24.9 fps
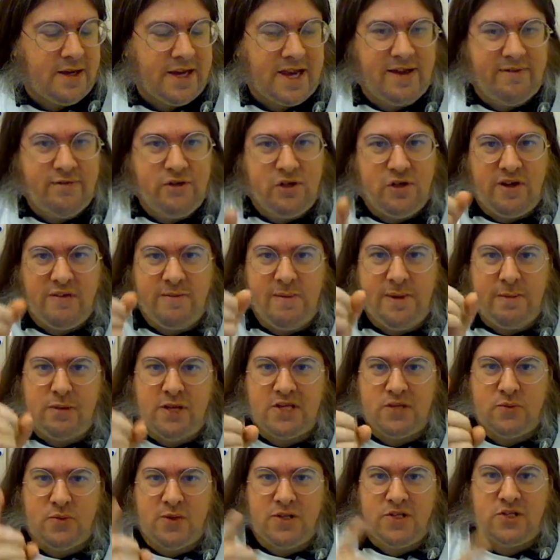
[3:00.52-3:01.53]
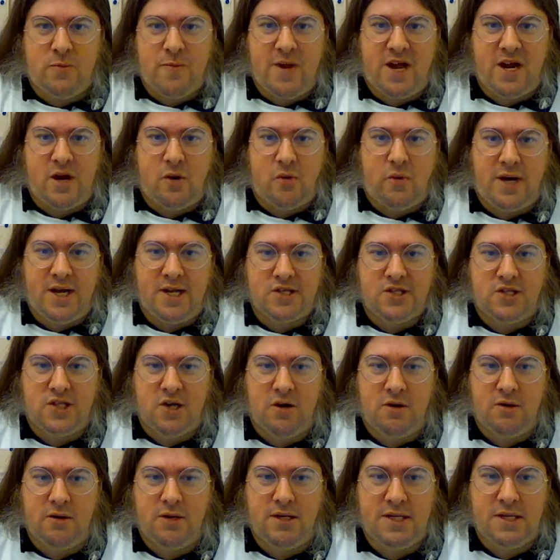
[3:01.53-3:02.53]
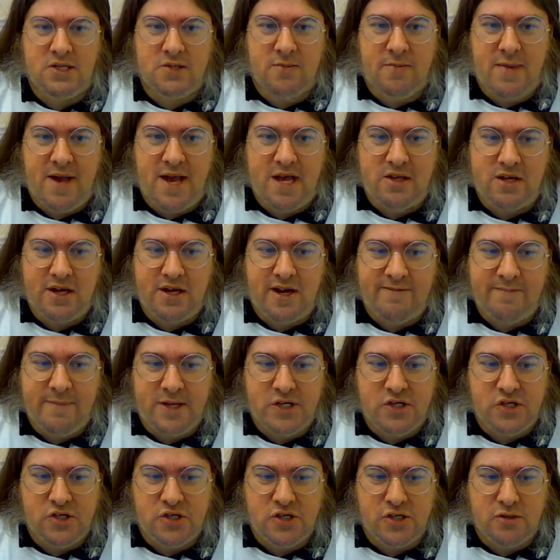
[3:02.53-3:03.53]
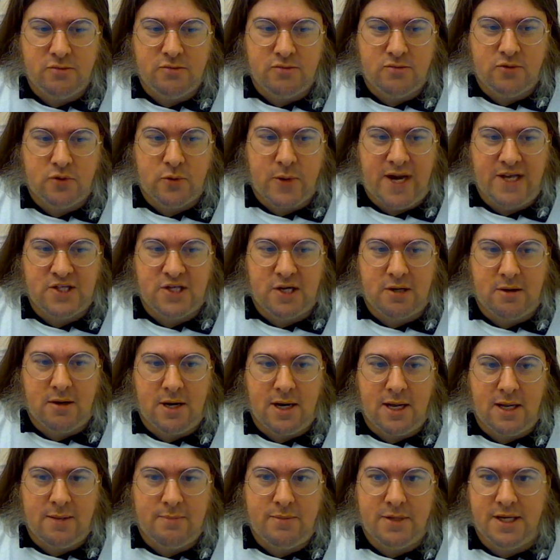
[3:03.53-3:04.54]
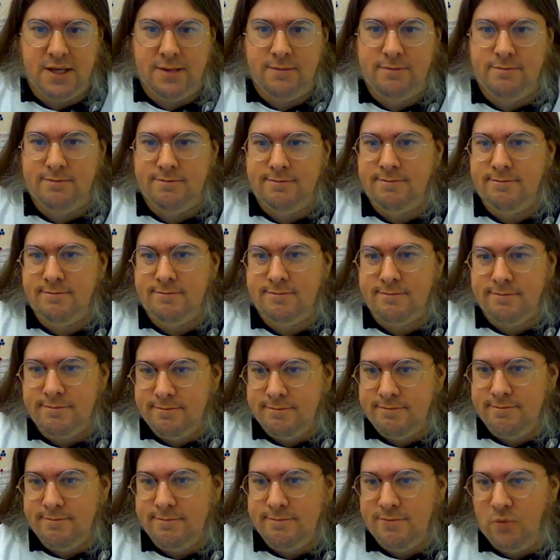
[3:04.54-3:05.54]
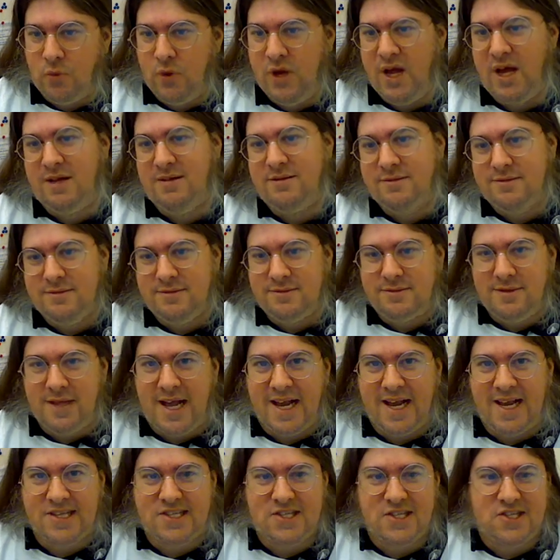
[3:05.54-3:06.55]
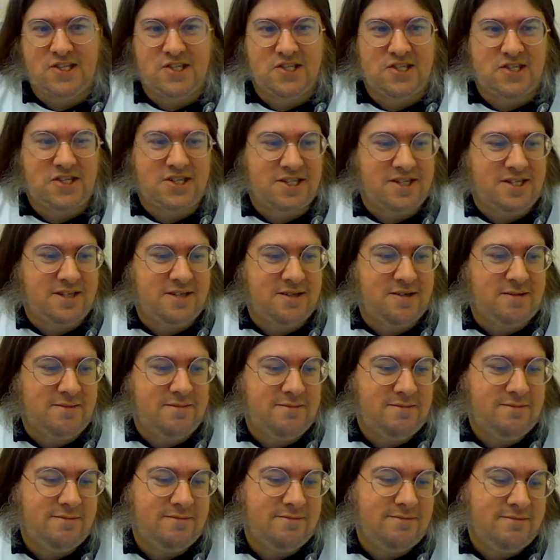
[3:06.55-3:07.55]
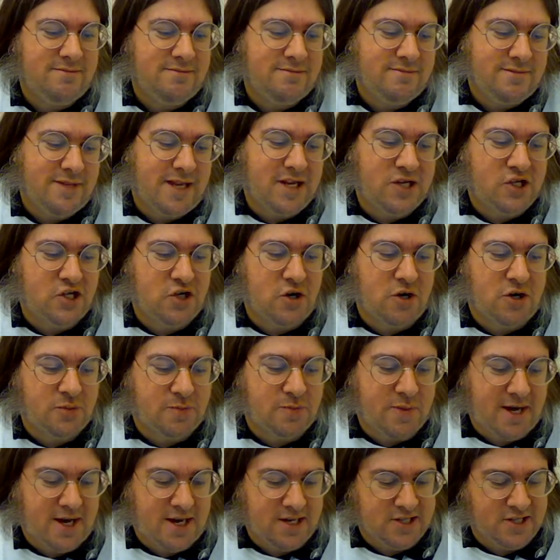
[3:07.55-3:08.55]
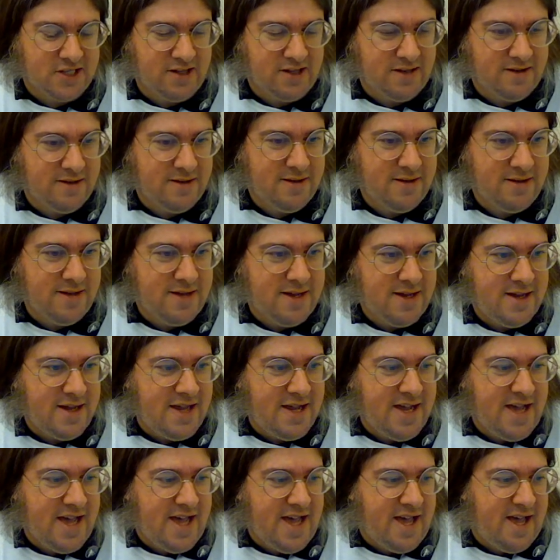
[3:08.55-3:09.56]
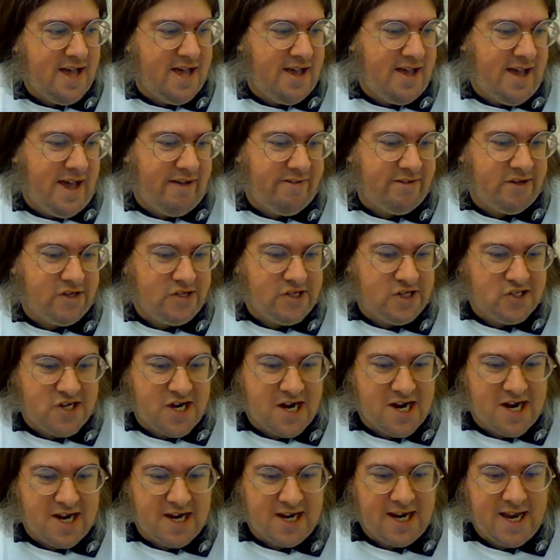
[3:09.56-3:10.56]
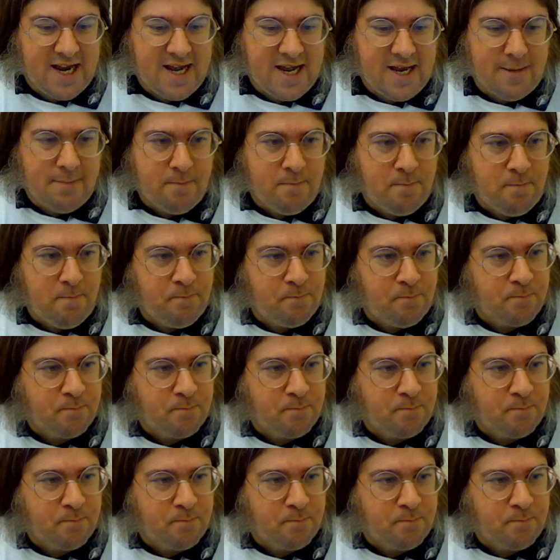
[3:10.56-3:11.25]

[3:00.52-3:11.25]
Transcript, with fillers: Kevin, you give me plus ones no matter what, so it doesn't matter that I've mentioned you twice already. But, well, I guess this is a insurance policy, having just done it again.